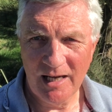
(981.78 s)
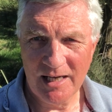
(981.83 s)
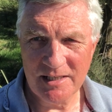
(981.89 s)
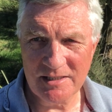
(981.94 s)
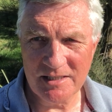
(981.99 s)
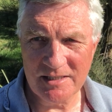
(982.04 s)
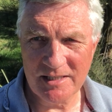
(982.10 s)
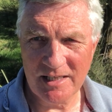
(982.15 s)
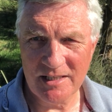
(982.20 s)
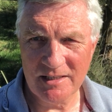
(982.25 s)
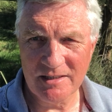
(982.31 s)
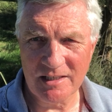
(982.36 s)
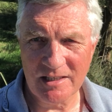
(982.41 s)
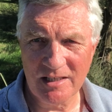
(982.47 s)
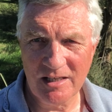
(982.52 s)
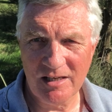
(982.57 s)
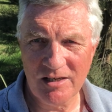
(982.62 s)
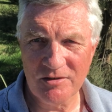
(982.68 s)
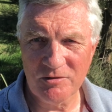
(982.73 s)
As I said, the
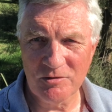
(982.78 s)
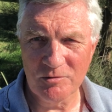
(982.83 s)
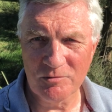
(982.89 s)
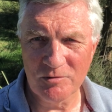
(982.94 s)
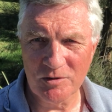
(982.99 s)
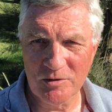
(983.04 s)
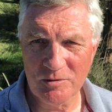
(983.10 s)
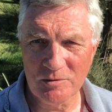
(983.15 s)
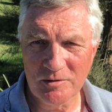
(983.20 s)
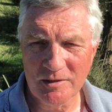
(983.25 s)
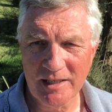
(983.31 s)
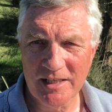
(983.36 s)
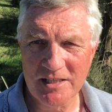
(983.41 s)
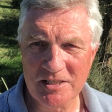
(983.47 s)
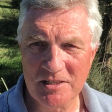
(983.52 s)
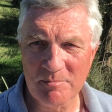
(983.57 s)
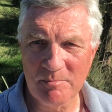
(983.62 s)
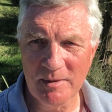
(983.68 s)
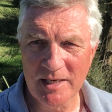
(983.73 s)
cardinal rule
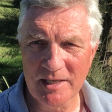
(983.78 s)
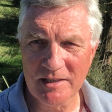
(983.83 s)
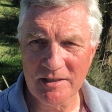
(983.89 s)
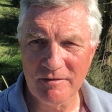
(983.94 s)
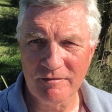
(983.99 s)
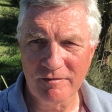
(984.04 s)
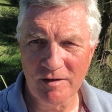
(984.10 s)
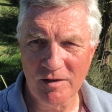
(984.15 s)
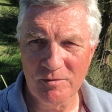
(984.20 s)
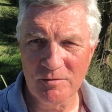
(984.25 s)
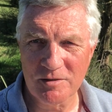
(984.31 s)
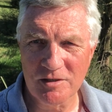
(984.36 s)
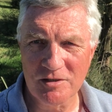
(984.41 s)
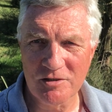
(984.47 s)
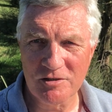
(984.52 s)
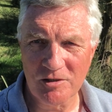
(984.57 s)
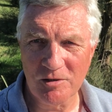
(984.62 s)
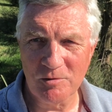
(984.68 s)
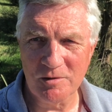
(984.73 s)
is to make the float
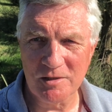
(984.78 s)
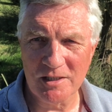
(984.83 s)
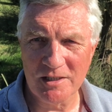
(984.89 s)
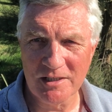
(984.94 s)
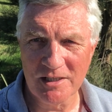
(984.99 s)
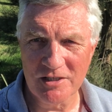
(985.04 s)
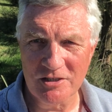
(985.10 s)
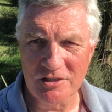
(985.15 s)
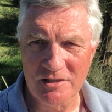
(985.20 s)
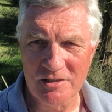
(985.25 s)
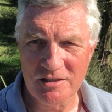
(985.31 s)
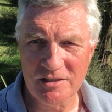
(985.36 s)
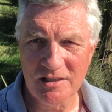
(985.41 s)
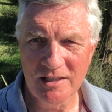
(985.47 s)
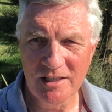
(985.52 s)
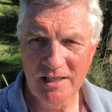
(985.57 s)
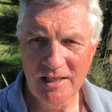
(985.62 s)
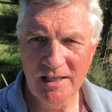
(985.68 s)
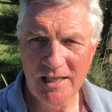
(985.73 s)
control the conditions.
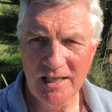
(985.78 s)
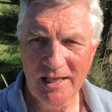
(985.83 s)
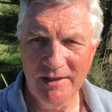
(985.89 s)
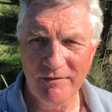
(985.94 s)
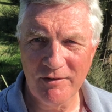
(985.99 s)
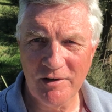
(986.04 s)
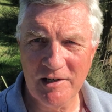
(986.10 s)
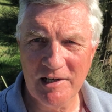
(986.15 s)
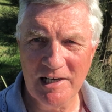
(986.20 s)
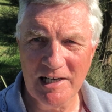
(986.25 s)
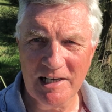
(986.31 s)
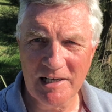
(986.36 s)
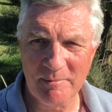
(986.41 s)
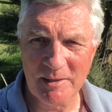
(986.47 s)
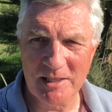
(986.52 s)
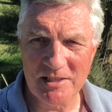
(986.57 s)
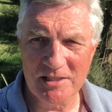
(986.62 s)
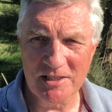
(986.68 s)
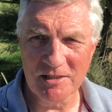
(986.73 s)
If you're a little
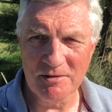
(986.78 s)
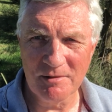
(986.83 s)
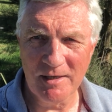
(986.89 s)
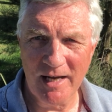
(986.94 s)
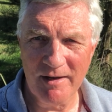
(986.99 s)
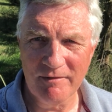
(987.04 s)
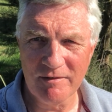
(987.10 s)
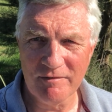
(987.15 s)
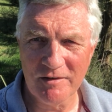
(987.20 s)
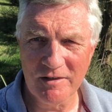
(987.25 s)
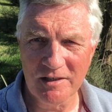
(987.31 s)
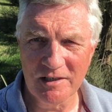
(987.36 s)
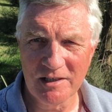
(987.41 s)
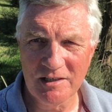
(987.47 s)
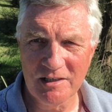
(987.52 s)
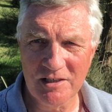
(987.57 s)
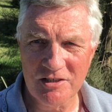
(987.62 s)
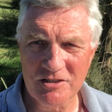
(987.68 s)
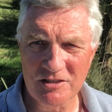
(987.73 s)
bit too heavy for the
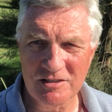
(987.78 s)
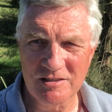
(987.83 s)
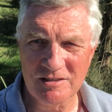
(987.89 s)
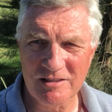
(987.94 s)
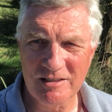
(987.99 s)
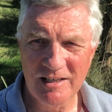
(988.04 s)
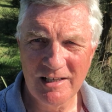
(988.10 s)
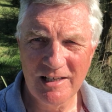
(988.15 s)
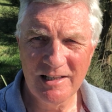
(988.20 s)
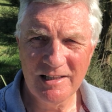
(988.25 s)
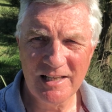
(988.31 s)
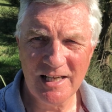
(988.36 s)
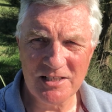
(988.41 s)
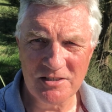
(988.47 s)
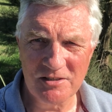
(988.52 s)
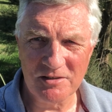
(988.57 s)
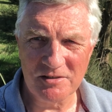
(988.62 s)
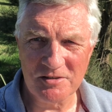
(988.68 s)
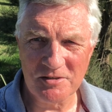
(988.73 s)
conditions,
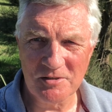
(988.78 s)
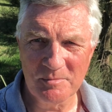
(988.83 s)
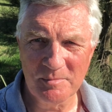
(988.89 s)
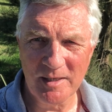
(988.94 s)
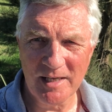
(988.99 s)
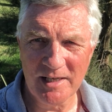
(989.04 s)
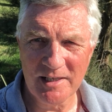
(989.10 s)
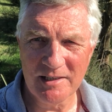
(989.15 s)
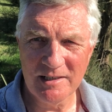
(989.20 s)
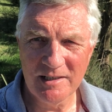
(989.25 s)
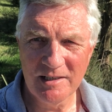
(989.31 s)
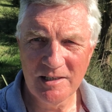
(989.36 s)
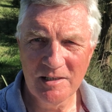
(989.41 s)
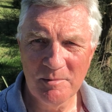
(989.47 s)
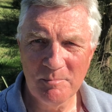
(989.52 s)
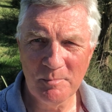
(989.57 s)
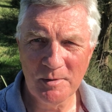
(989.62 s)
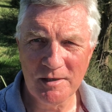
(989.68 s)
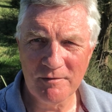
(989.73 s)
that's not too bad,
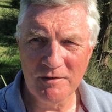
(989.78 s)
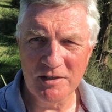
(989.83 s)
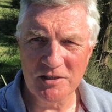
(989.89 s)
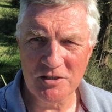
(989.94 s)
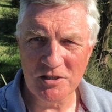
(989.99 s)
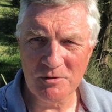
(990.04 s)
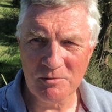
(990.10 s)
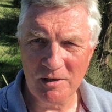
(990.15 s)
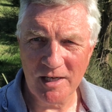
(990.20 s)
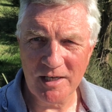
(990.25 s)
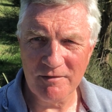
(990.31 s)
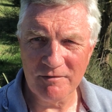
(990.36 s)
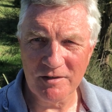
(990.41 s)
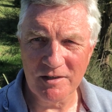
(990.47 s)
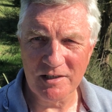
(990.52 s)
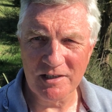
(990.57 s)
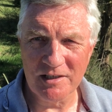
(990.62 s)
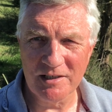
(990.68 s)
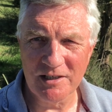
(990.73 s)
but if you're too light
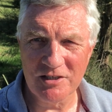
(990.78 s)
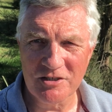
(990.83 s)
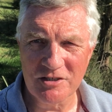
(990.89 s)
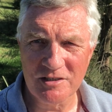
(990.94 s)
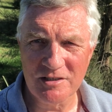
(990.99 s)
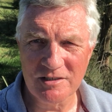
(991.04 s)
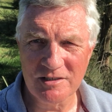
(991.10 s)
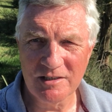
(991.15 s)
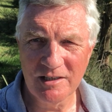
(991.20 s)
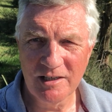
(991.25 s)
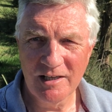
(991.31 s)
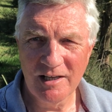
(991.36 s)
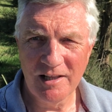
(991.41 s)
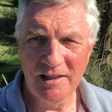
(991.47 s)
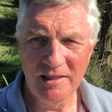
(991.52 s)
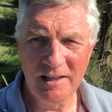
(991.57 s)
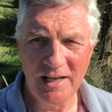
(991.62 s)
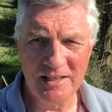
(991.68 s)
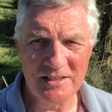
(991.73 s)
for the conditions,
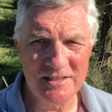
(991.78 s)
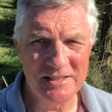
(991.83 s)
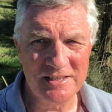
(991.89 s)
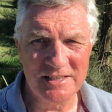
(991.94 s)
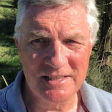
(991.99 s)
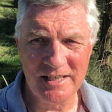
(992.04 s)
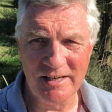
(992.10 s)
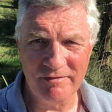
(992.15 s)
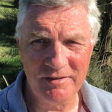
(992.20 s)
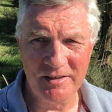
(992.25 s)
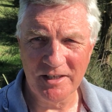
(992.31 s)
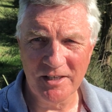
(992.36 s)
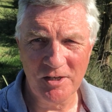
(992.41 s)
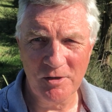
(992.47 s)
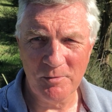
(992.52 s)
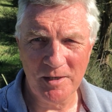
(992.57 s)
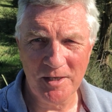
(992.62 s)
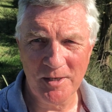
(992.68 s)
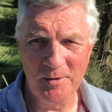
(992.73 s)
that's definitely
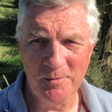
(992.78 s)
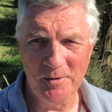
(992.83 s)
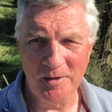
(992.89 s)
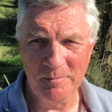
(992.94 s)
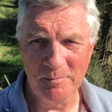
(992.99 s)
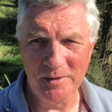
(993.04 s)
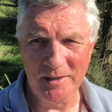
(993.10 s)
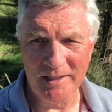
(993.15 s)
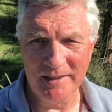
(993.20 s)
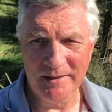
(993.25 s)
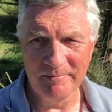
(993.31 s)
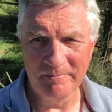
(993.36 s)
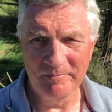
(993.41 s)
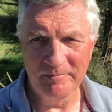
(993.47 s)
not where you want to be.